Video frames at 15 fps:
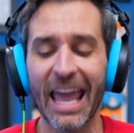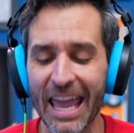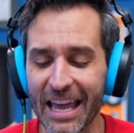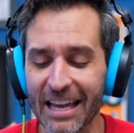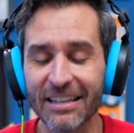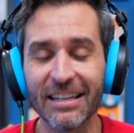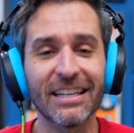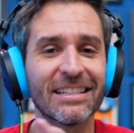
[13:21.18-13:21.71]

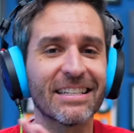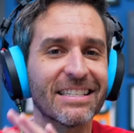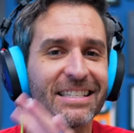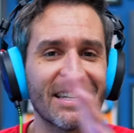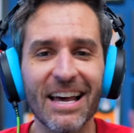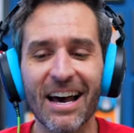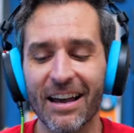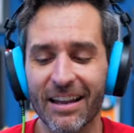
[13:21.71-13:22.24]
and it does
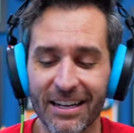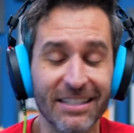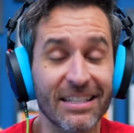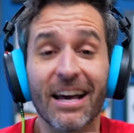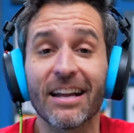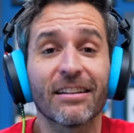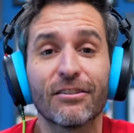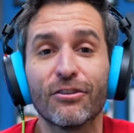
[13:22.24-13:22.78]
not is
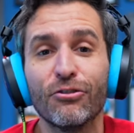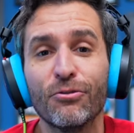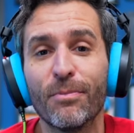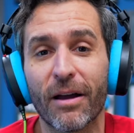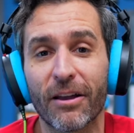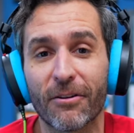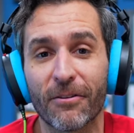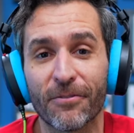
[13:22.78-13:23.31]
not a tube
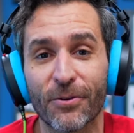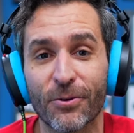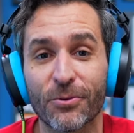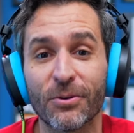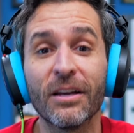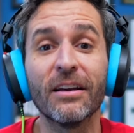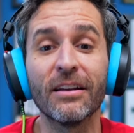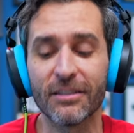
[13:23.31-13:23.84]
microphone.
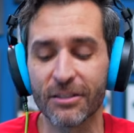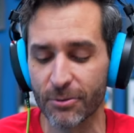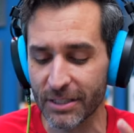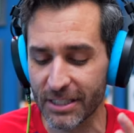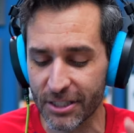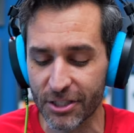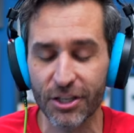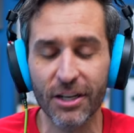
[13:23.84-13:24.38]
So
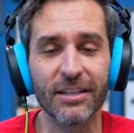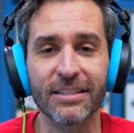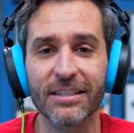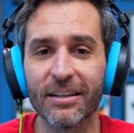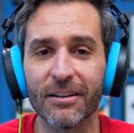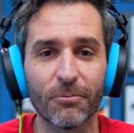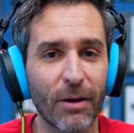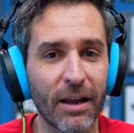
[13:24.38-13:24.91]
it's just
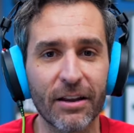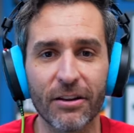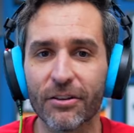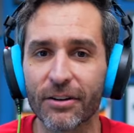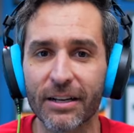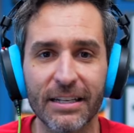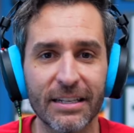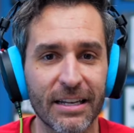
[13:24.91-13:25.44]
a regular
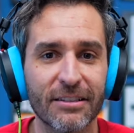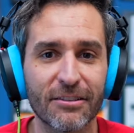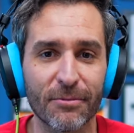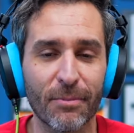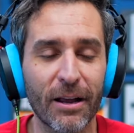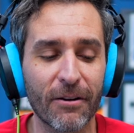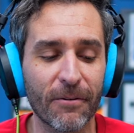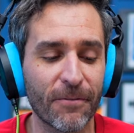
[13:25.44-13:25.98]
condenser
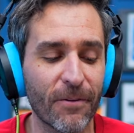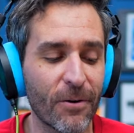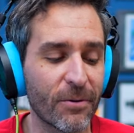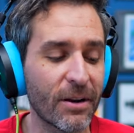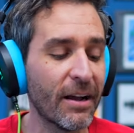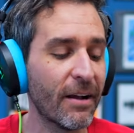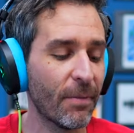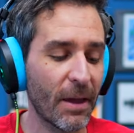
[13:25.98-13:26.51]

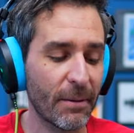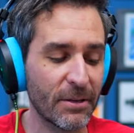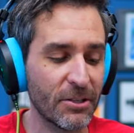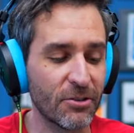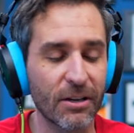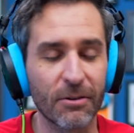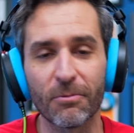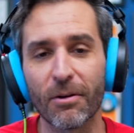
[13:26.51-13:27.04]
microphone. That means
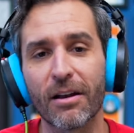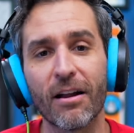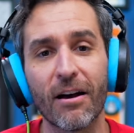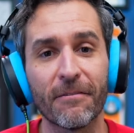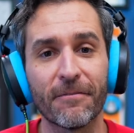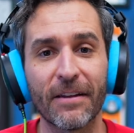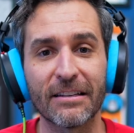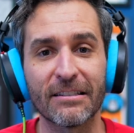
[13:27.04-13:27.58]
you can run it
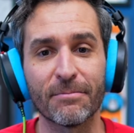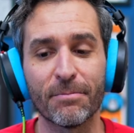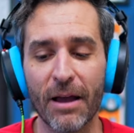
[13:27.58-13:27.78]
off phantom